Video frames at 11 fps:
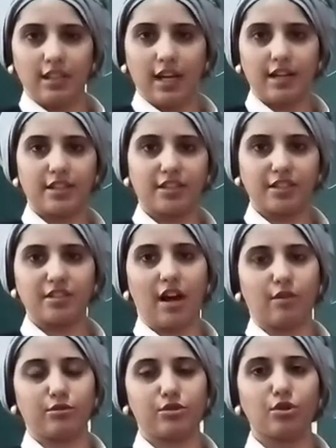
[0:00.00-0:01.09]
under the
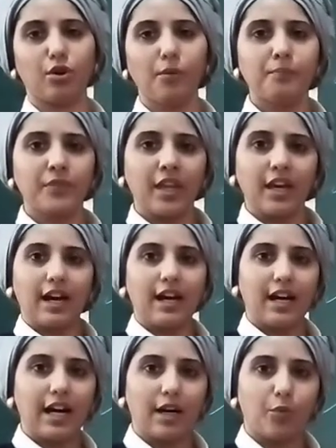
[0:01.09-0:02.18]
ground. So
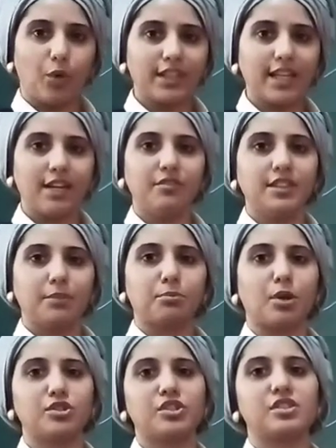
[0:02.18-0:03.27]
whatever the
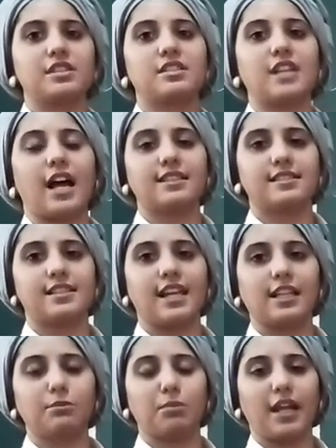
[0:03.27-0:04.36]
process starts
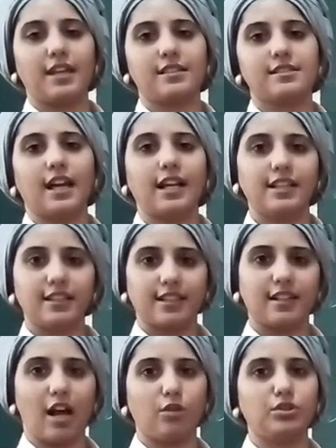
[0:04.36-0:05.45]
taking place under the
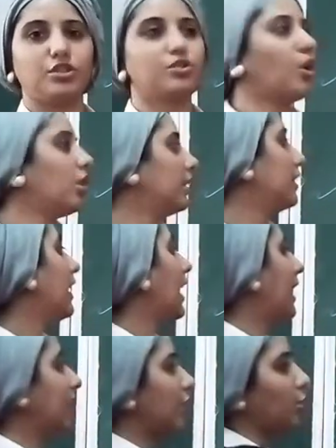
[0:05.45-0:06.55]
ground is called
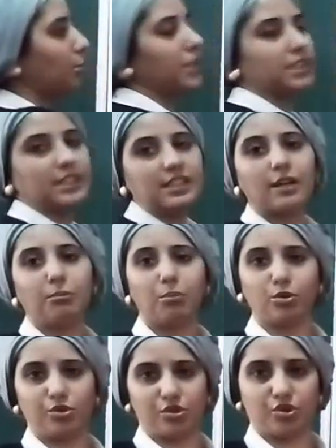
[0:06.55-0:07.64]
anaerobic
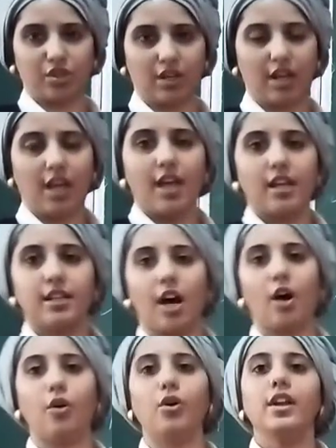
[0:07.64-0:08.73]
decomposition.
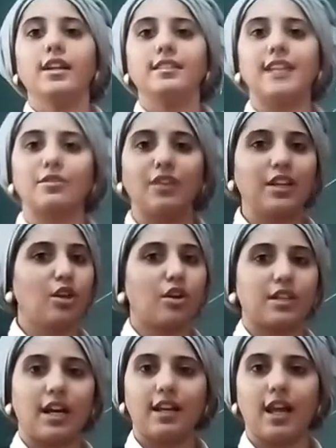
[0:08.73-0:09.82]
Now that will
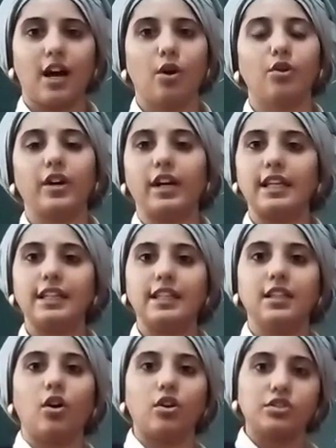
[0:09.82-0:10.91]
not allow
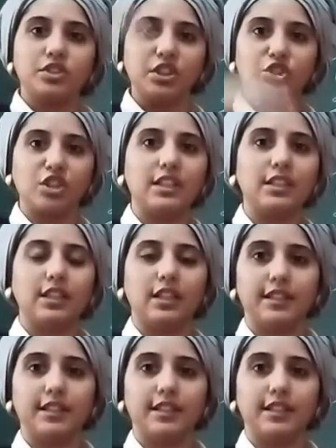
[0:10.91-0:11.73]
any oxygen